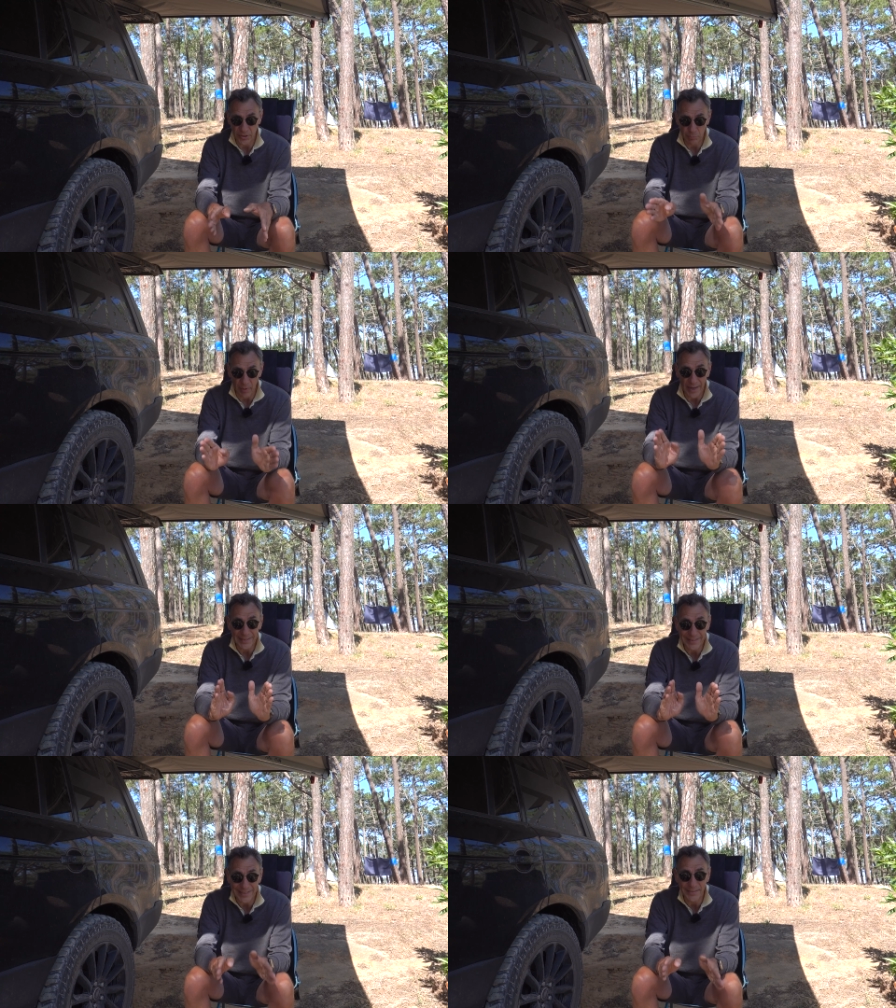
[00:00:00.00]
is buy a
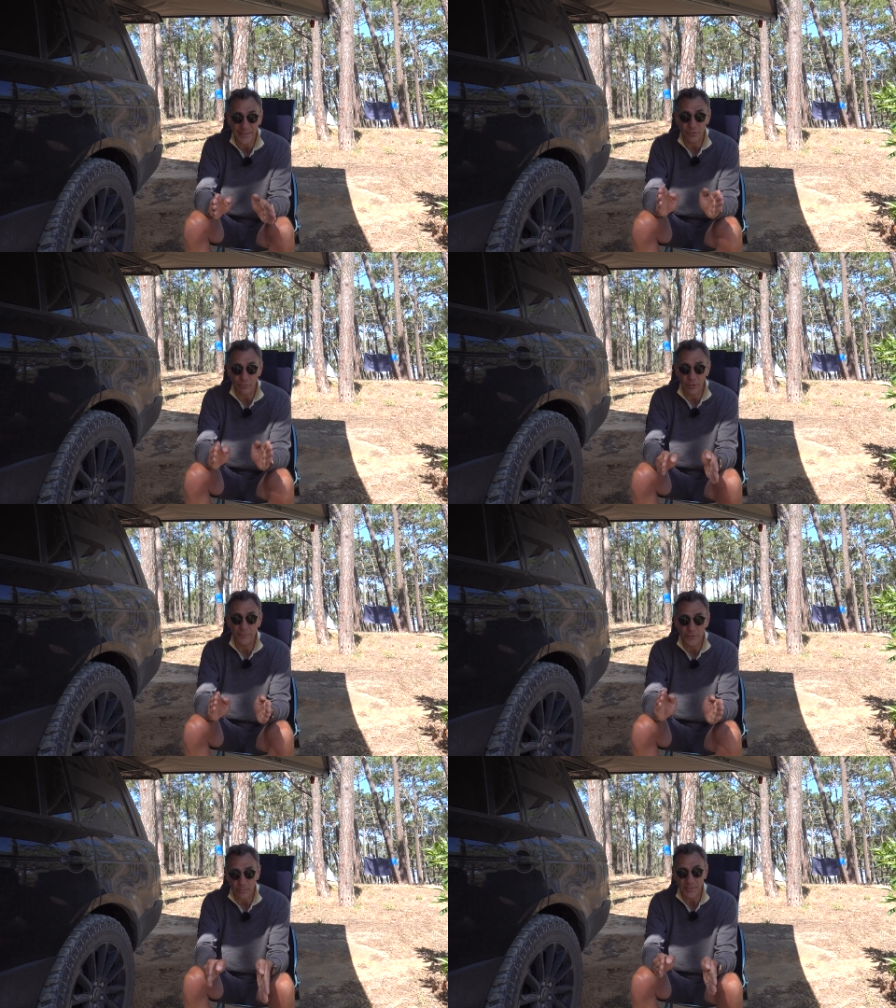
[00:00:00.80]
decent
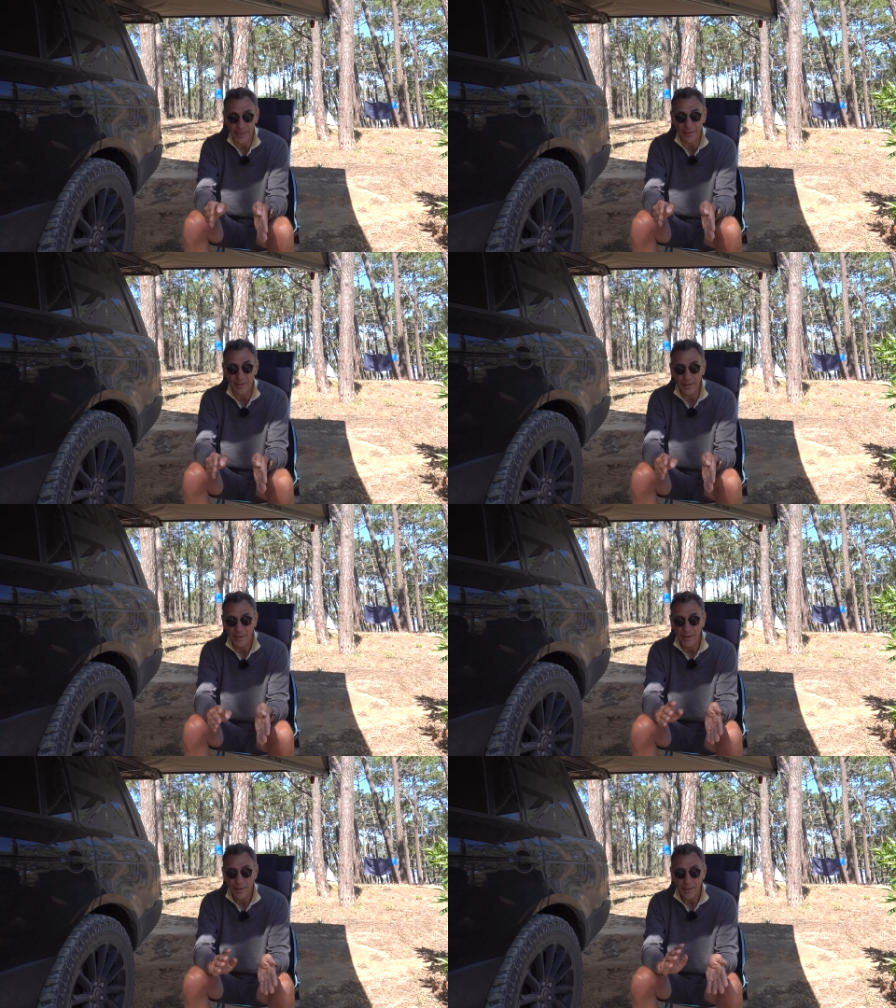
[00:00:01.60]
rooftop tent,
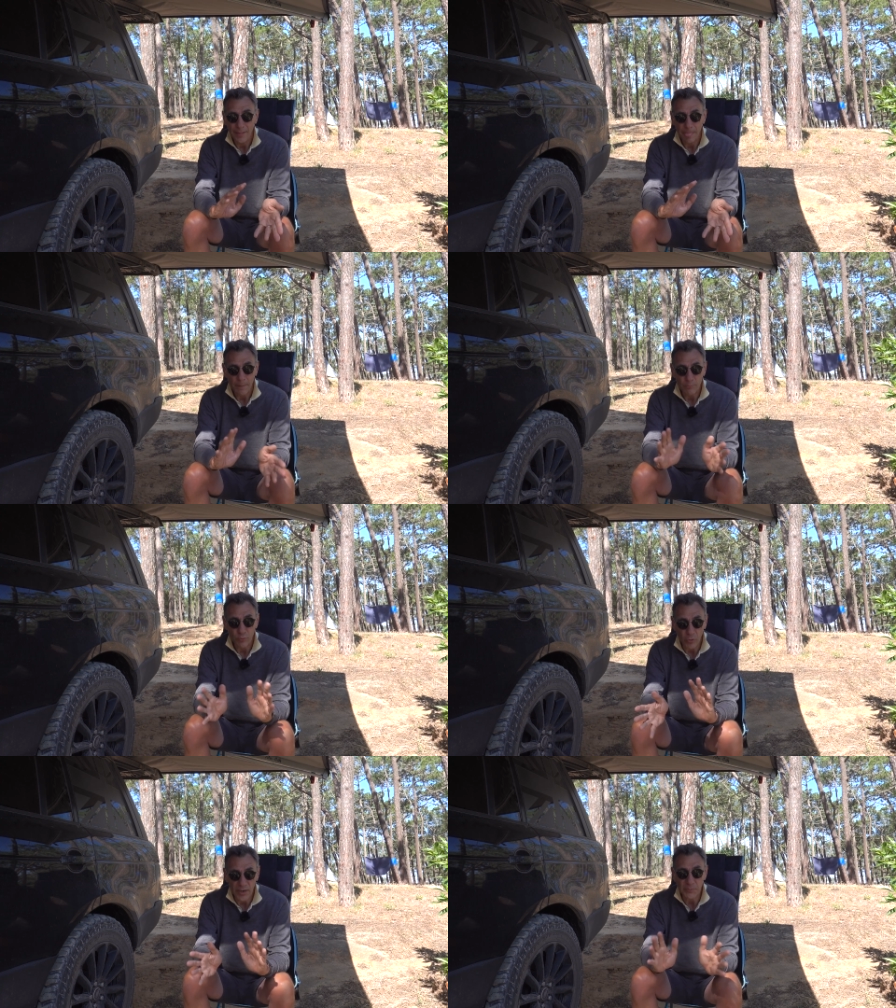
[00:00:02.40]

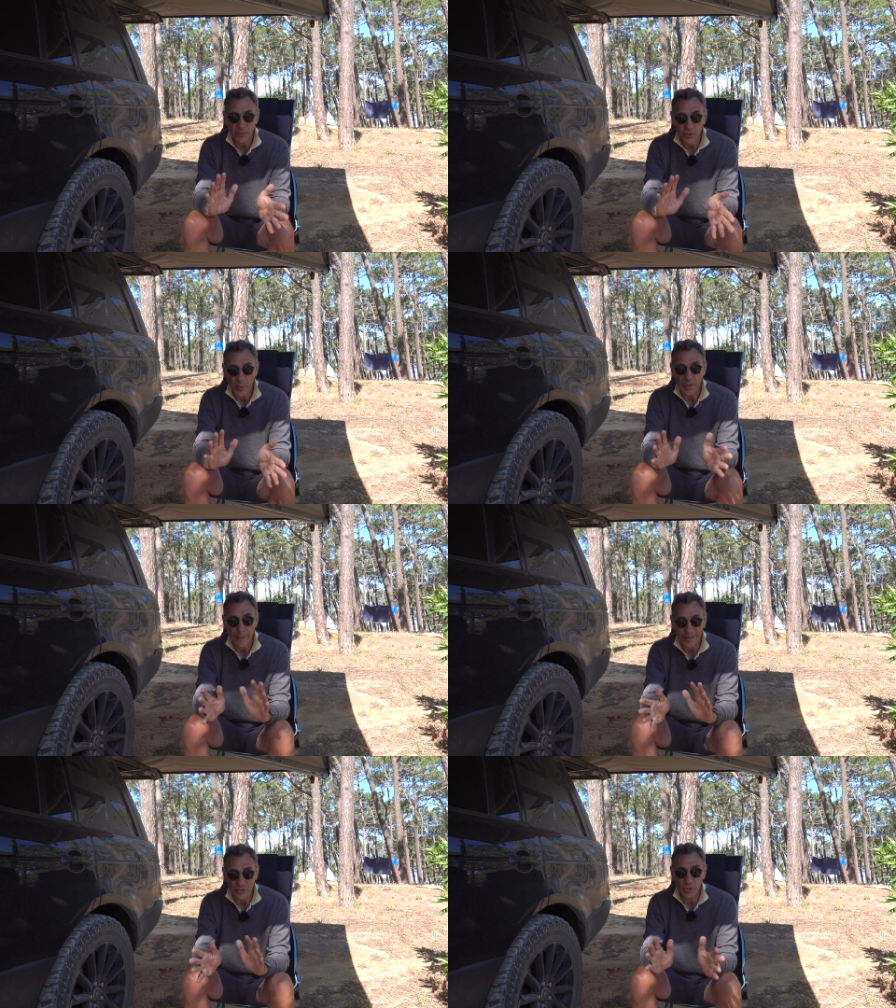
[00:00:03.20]
priced between
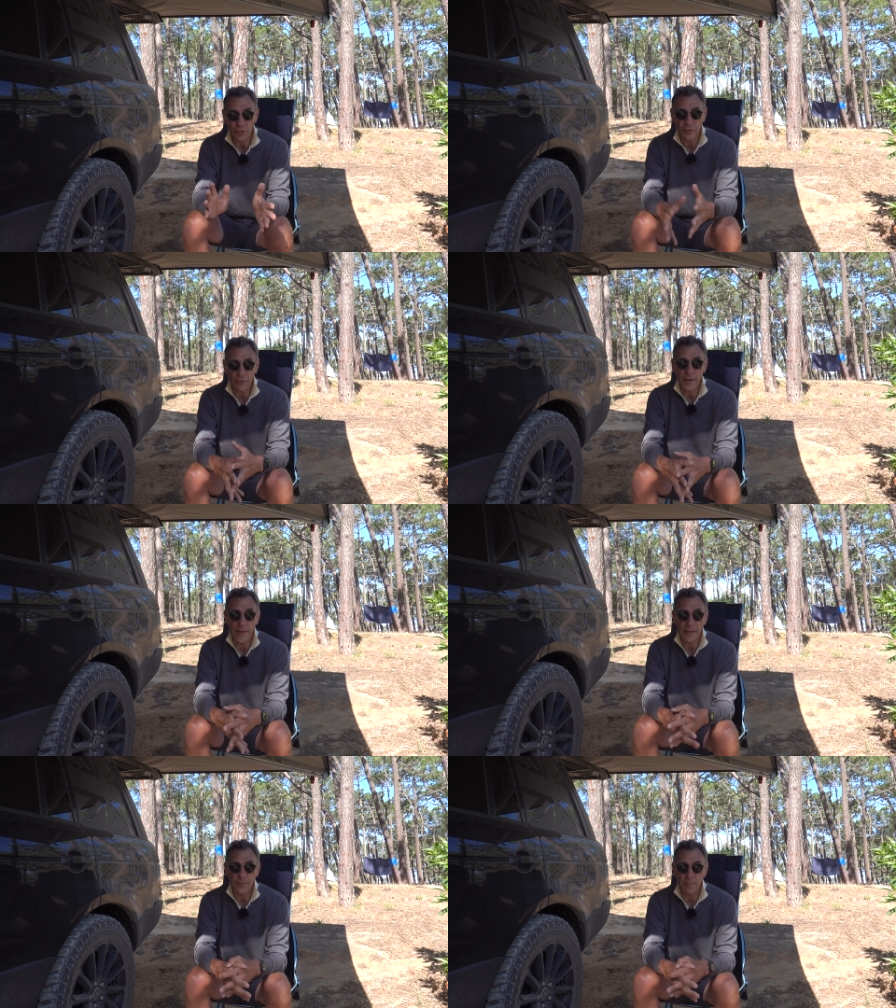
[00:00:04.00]
about £2,000 to
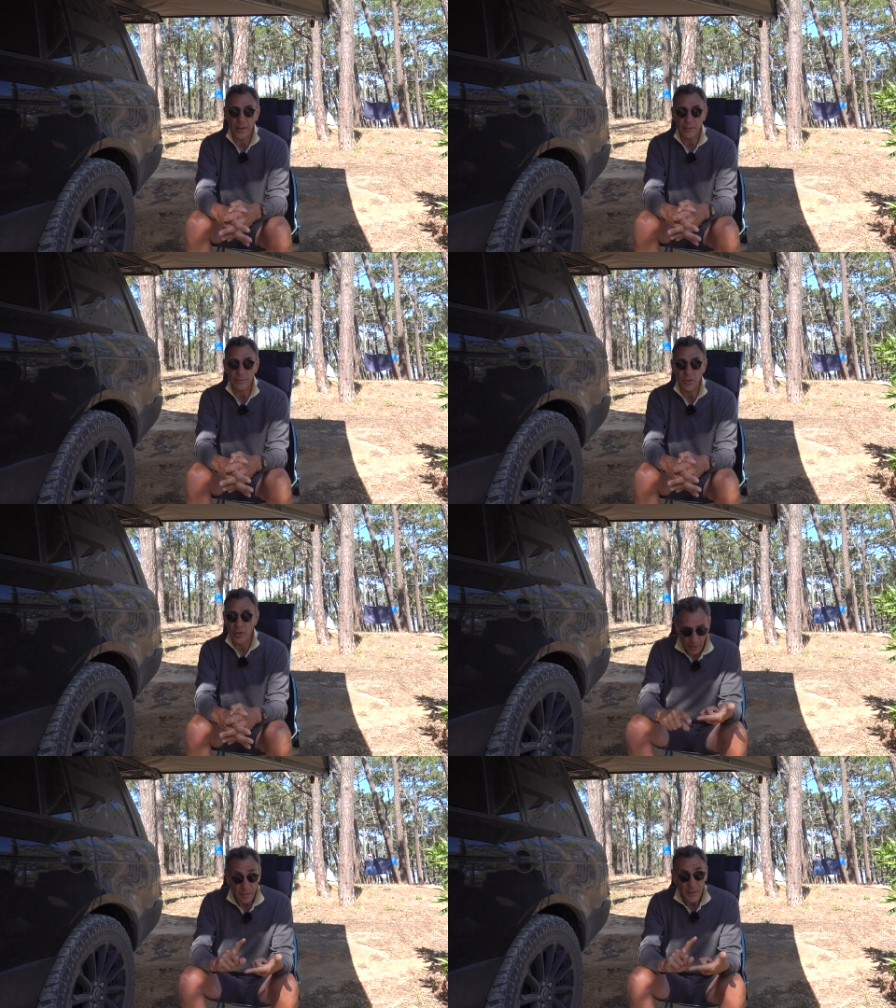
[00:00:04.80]
£3,000.
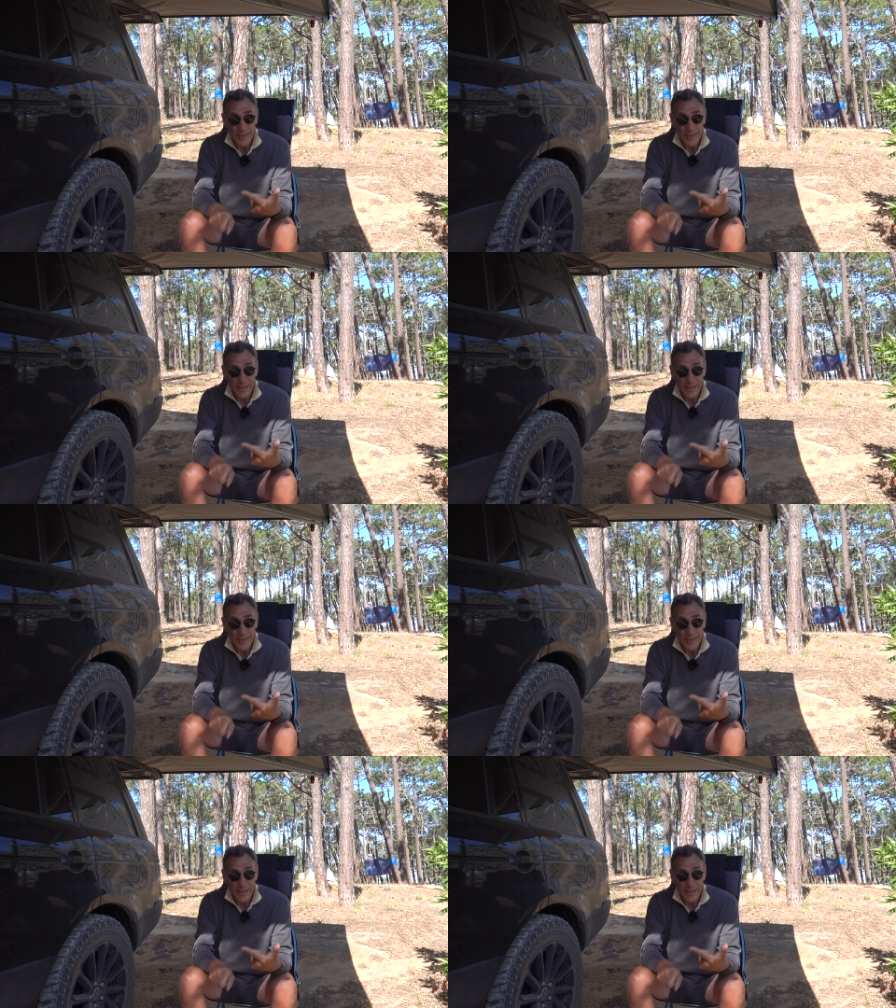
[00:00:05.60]
The